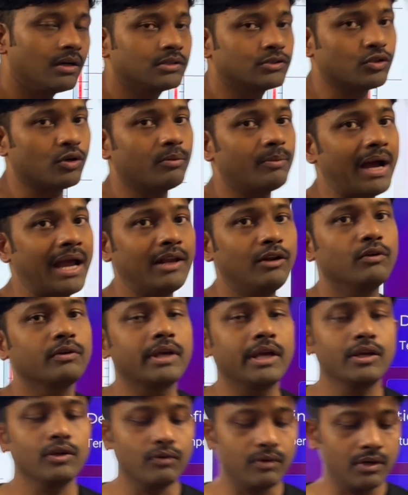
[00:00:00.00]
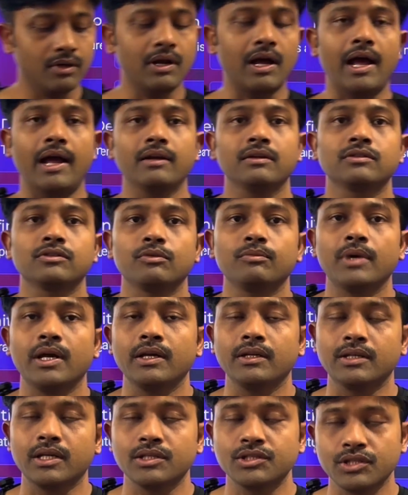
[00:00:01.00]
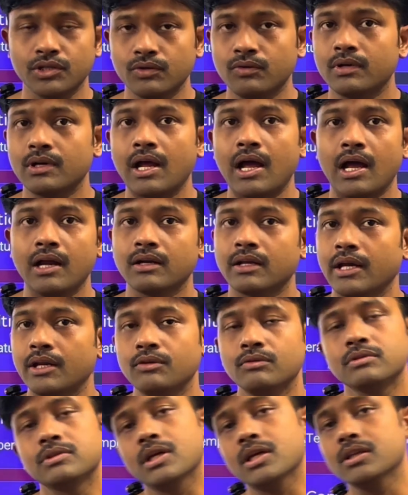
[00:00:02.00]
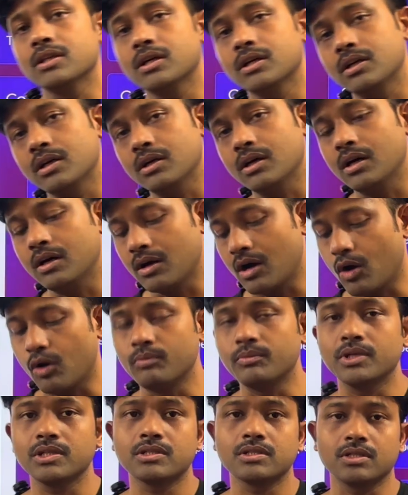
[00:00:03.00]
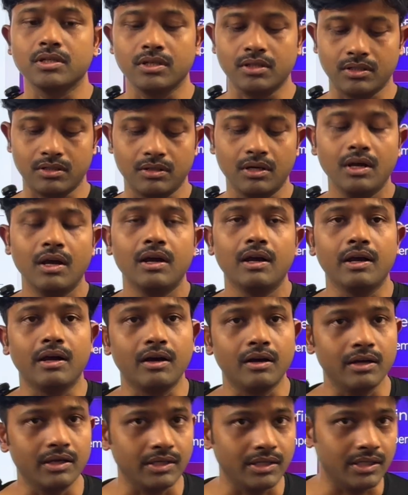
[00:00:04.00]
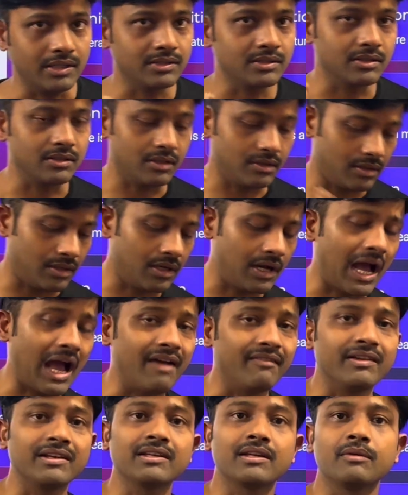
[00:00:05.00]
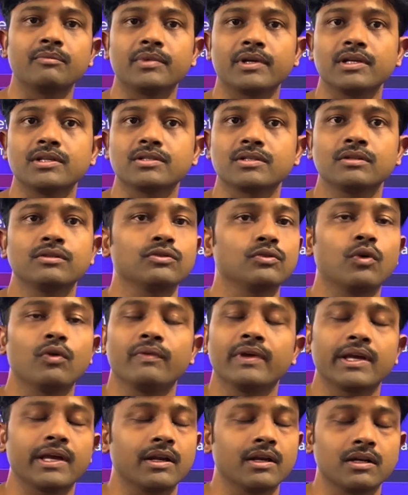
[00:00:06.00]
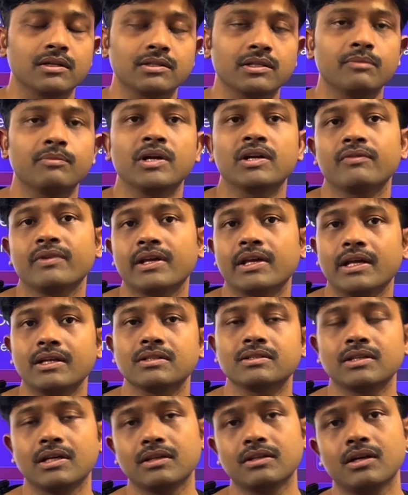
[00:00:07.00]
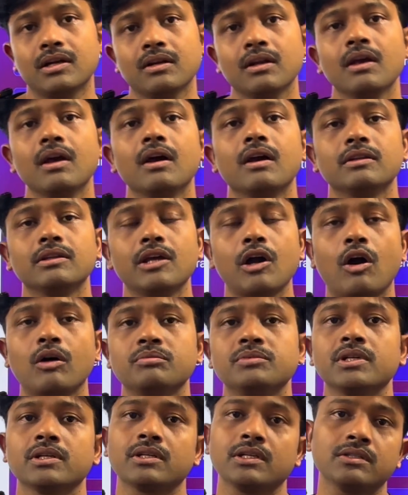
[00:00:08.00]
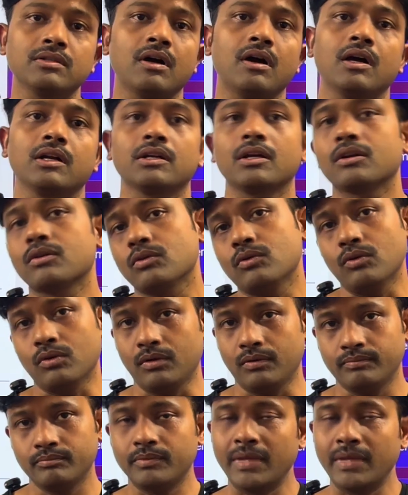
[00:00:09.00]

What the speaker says: So by looking your hand, so by touching your hand, can you say that how much it is having temperature? No, we cannot say, but we can say that the object is hot or cold.